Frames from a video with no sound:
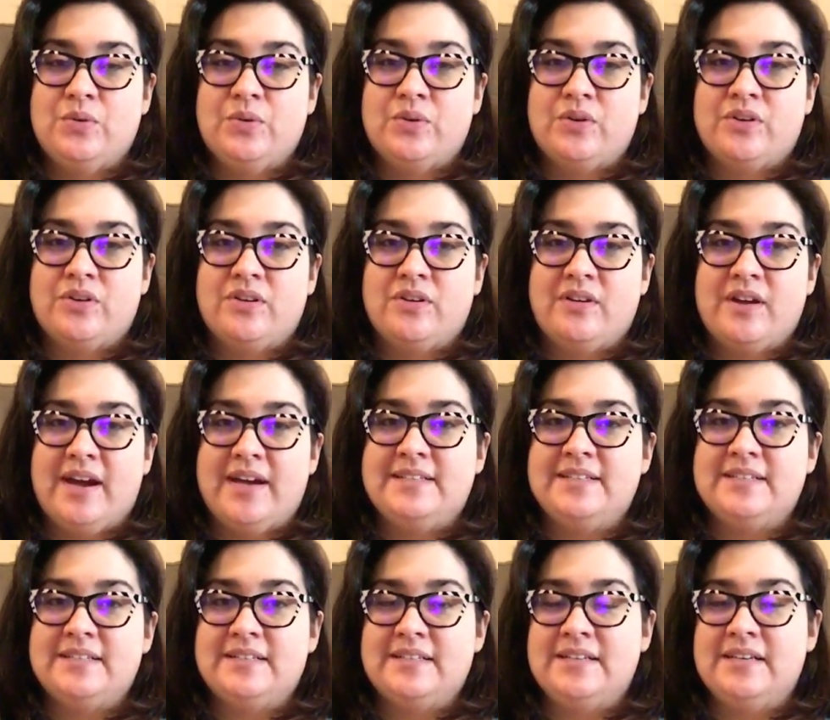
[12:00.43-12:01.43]
order, I
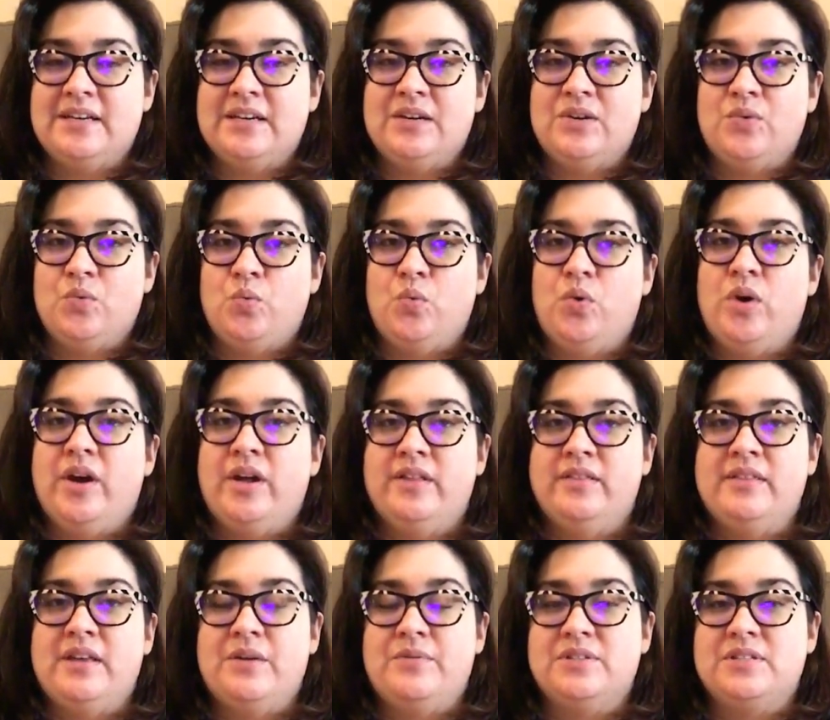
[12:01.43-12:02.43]
did get one
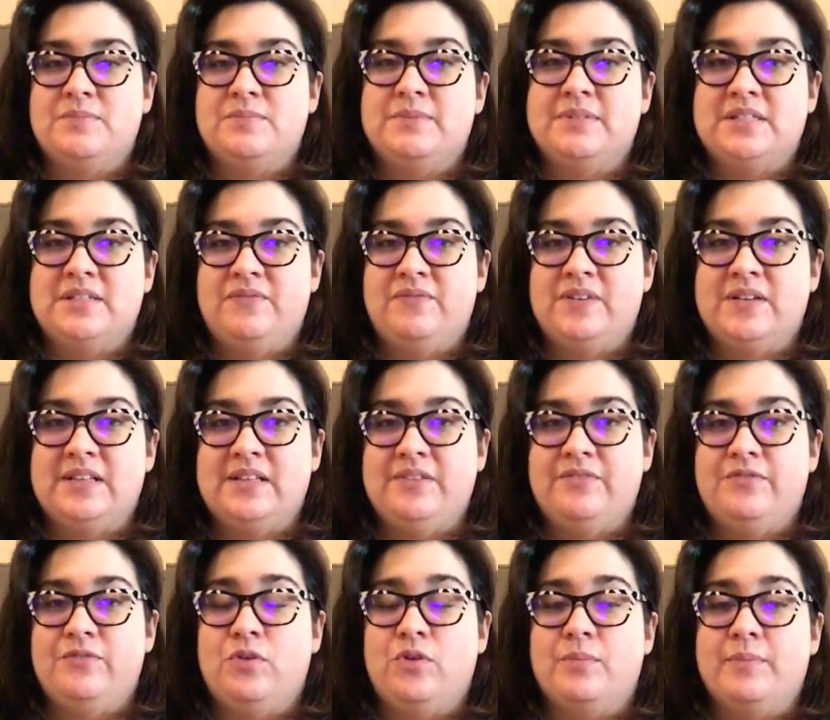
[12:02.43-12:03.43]
that was specifically
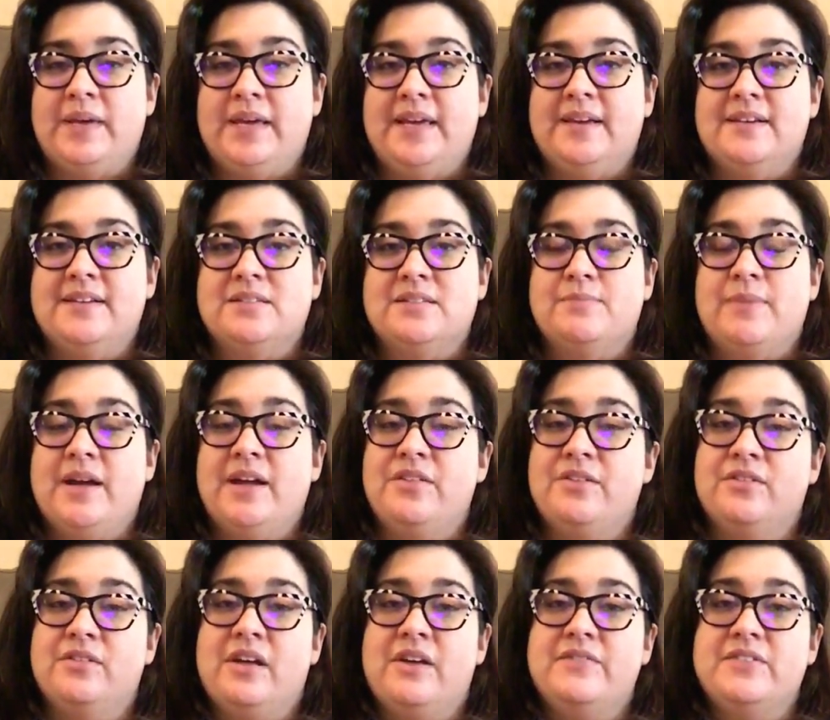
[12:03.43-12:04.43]
for me because my
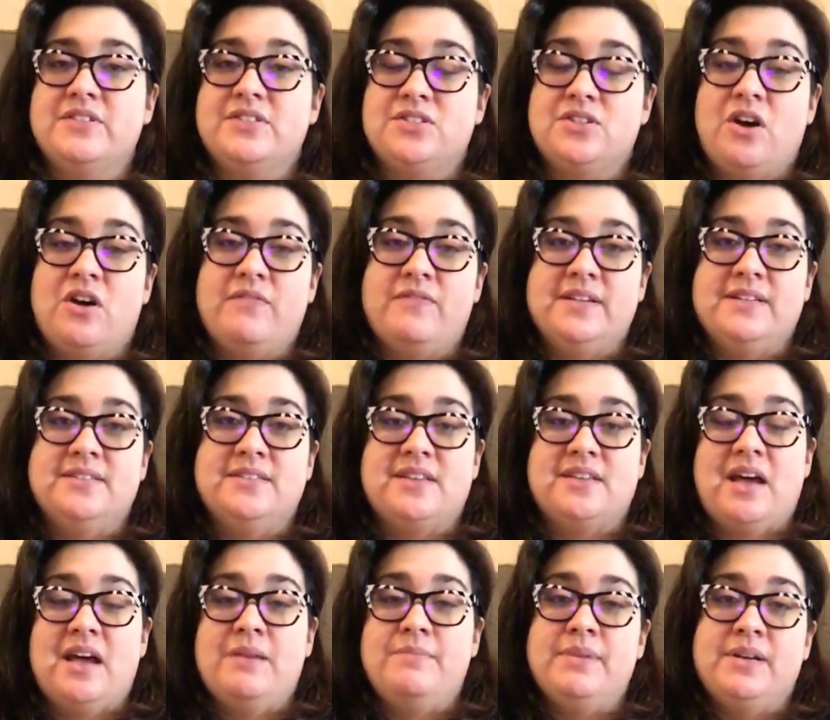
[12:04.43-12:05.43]
other love is dolphins.
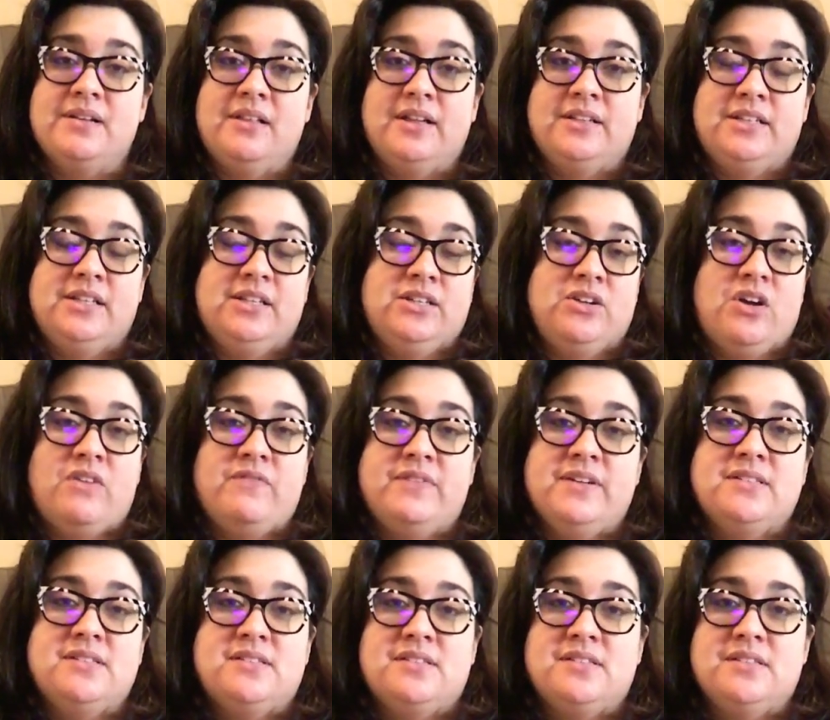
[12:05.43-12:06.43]
I've been collecting
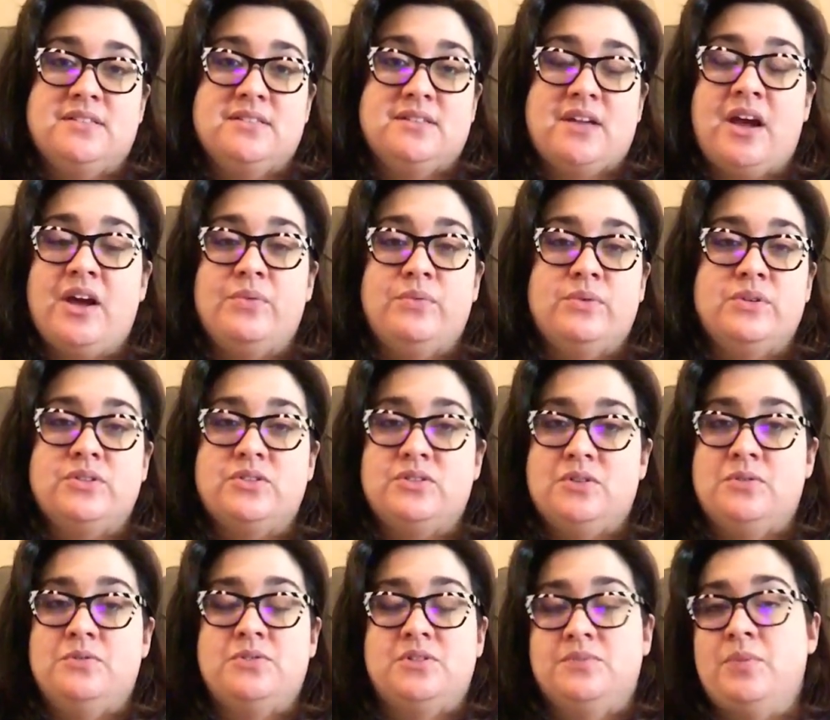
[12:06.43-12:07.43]
dolphins since I was
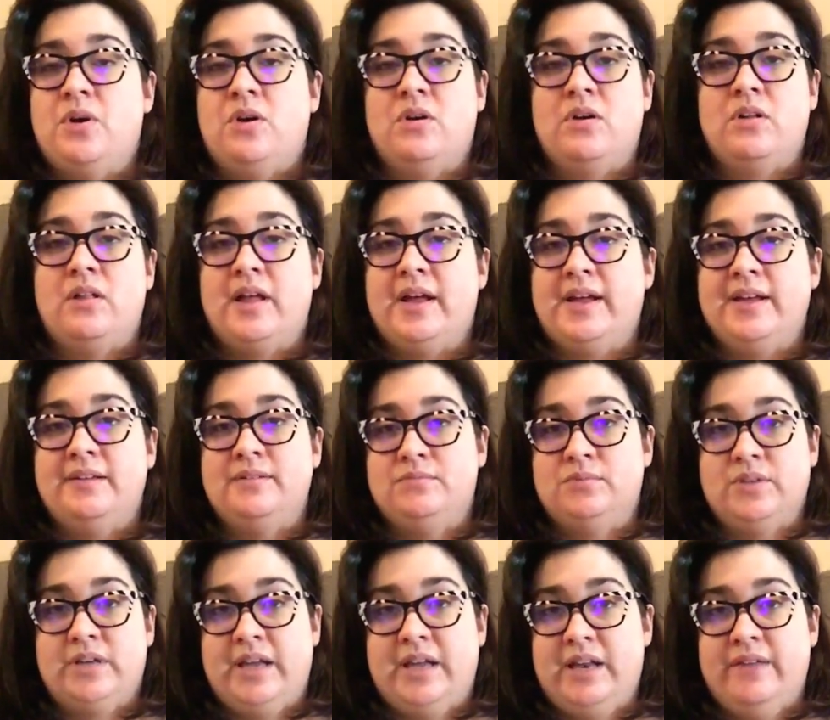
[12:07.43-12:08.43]
so small. I
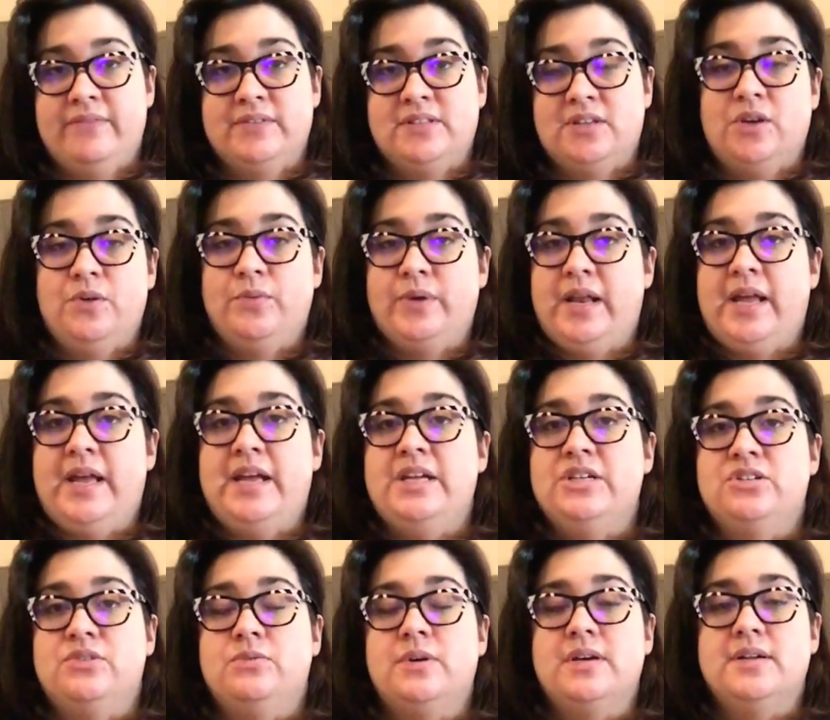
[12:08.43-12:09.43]
can't even tell you what
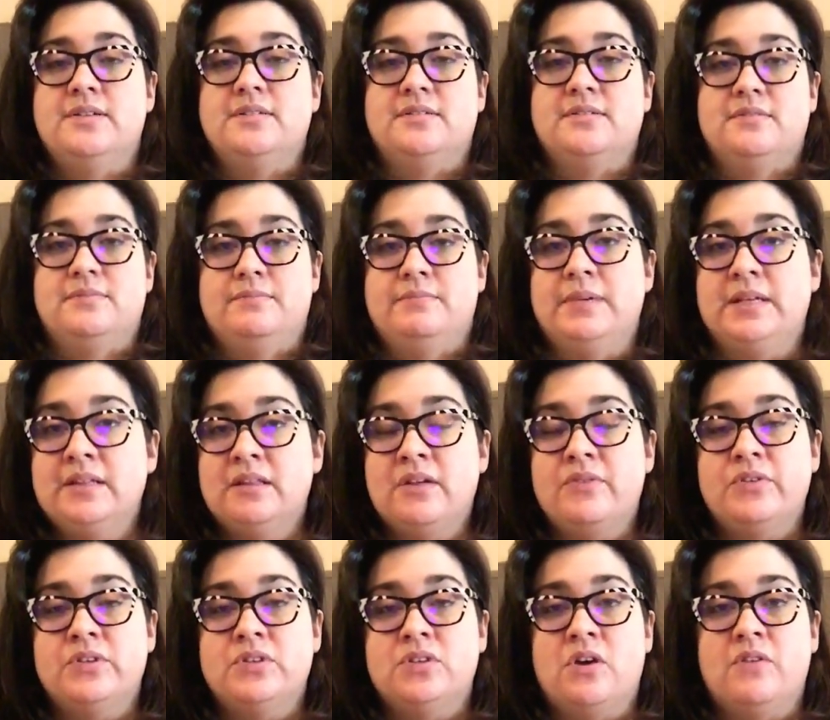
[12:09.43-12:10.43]
age it was. Been in love
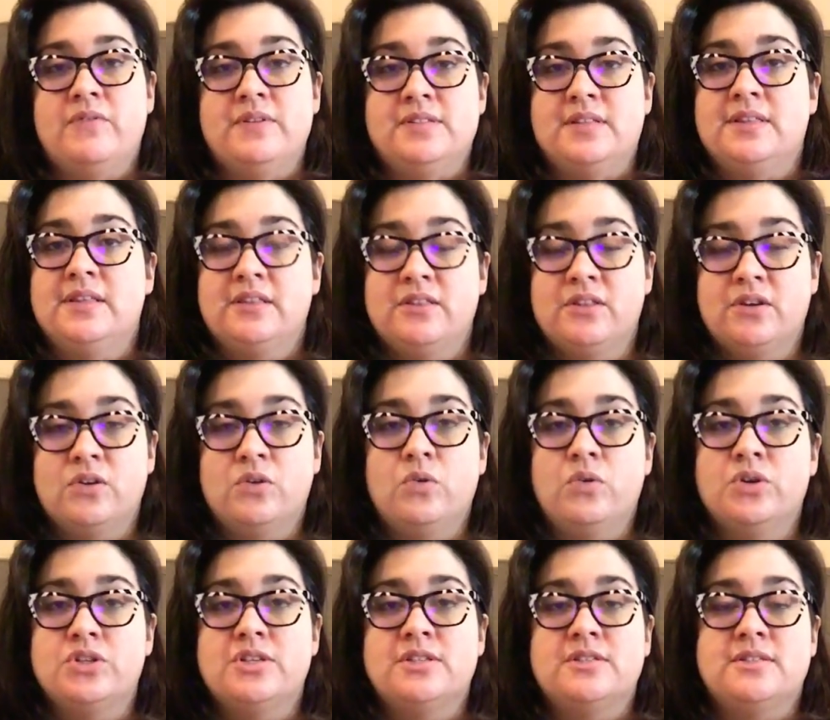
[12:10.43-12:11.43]
with dolphins. I think they're
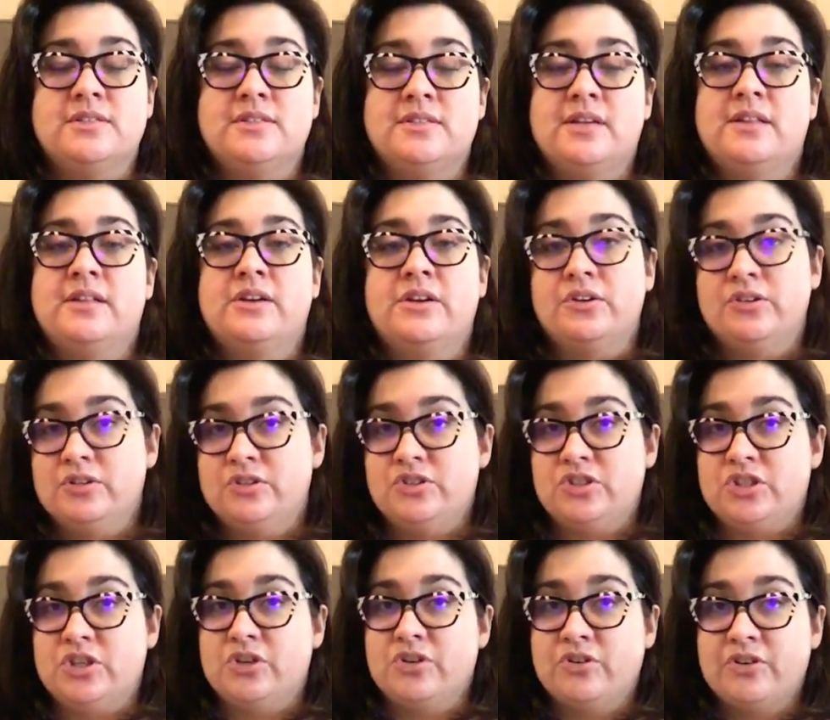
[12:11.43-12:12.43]
gorgeous,
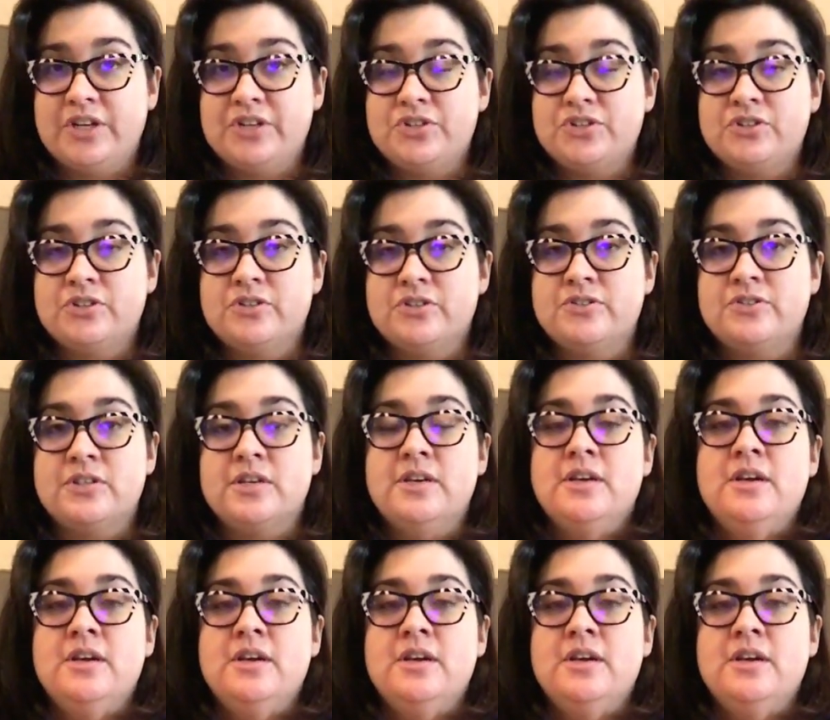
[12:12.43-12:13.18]
intelligent creatures.